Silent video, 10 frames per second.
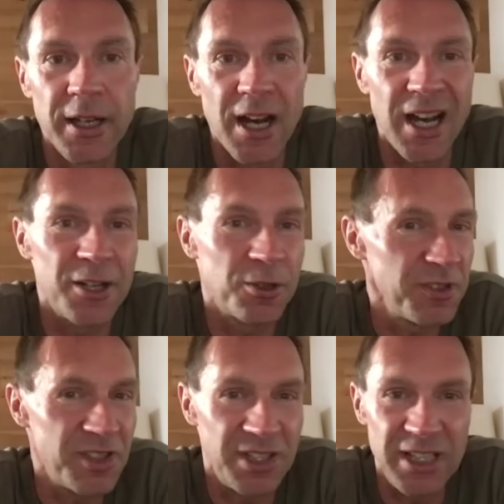I
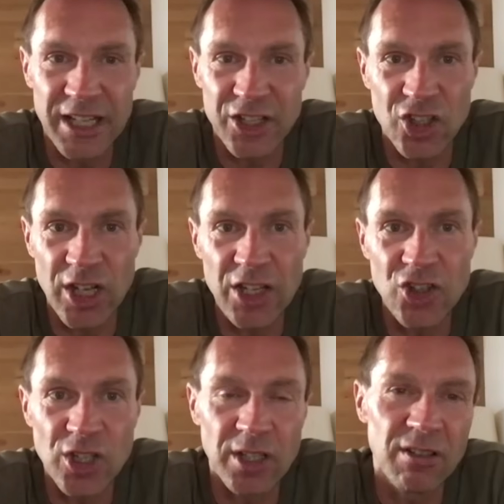don't see that
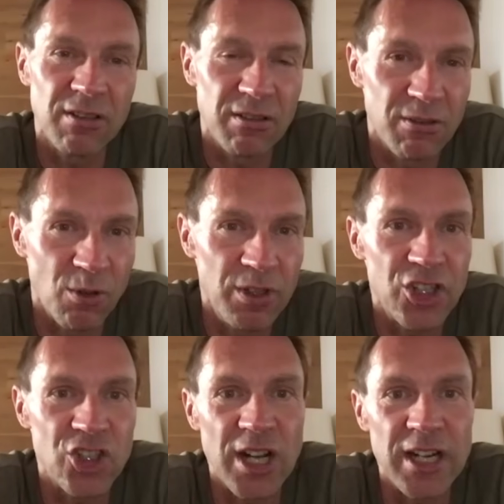changing. The only
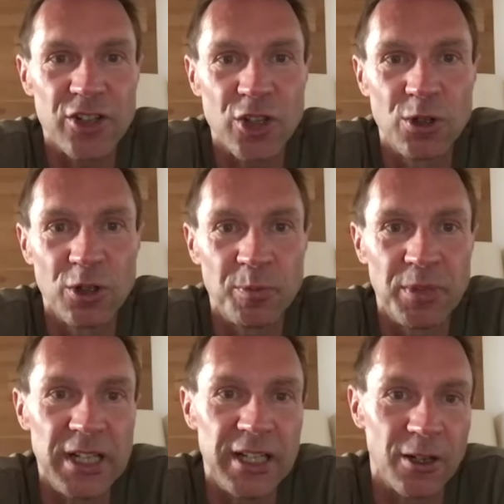challenge could
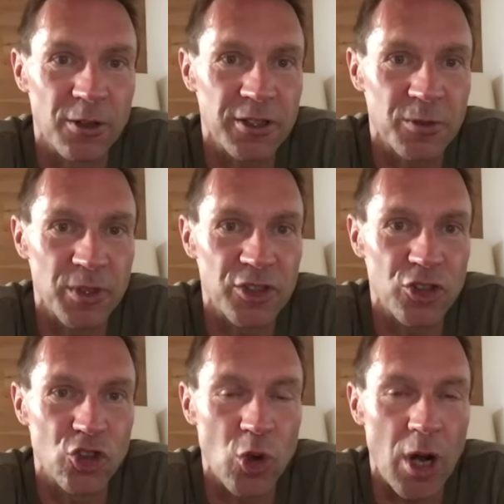be the loss with
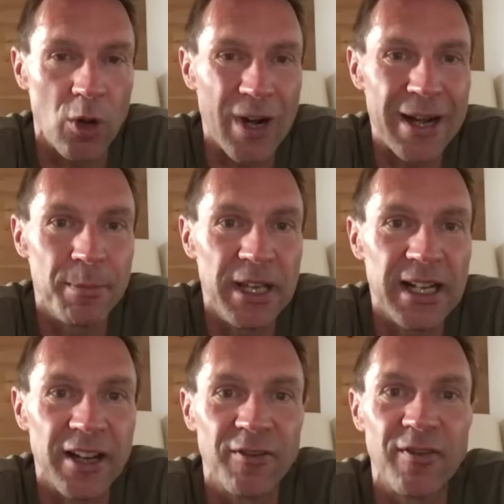Joao
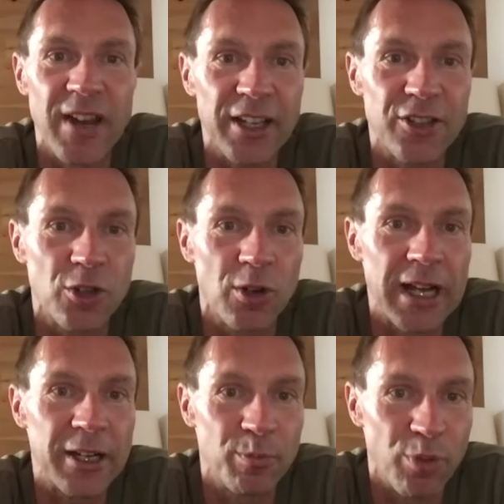Almeida, a very strong
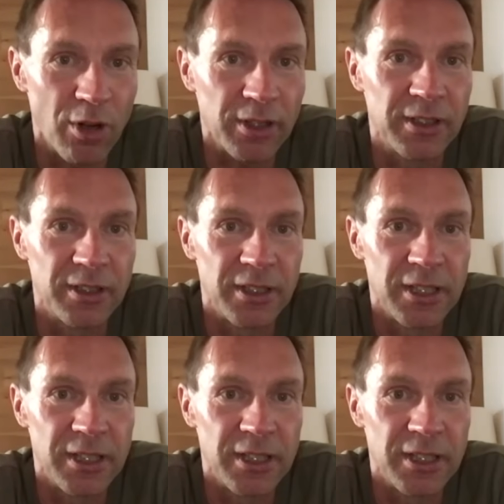and important